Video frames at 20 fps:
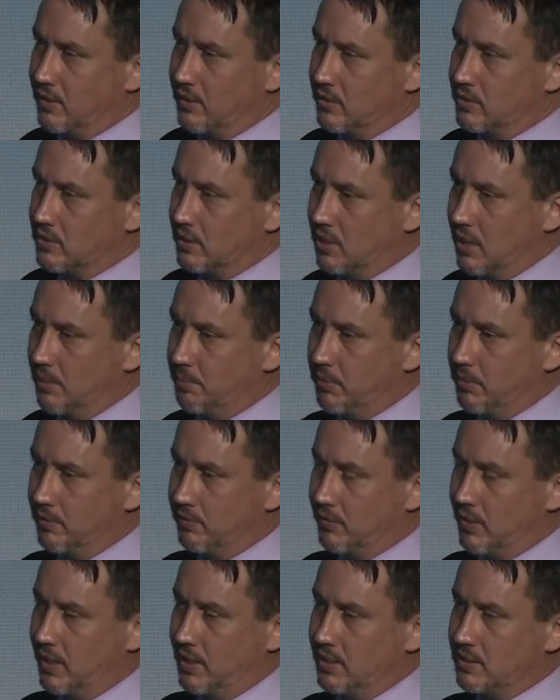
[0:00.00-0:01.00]
There's a couple of
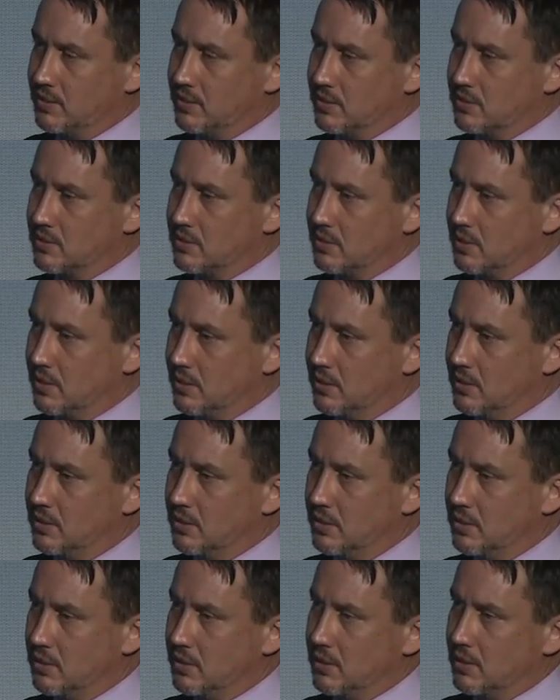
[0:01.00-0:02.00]
cases
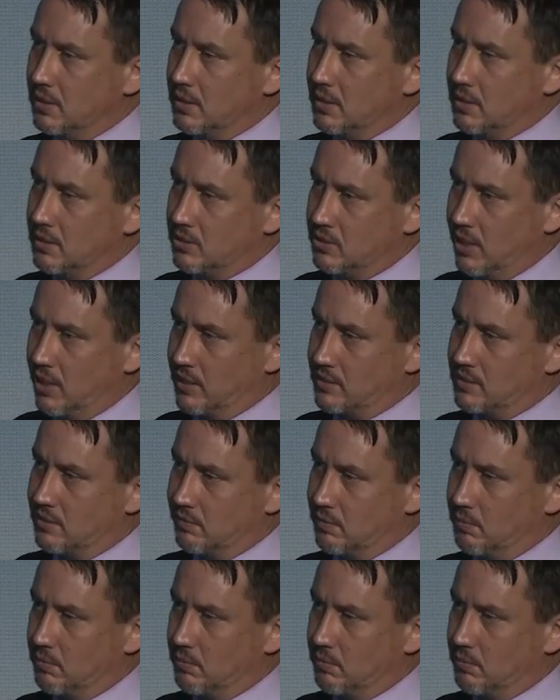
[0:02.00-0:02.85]
in Jackson v.